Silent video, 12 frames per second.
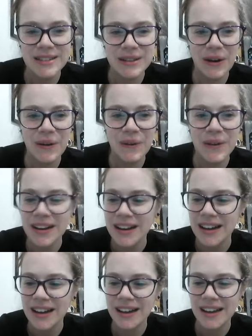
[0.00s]
So
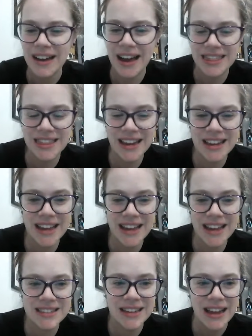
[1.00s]
I think
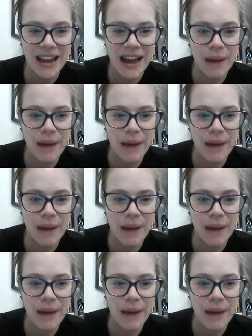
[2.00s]
that's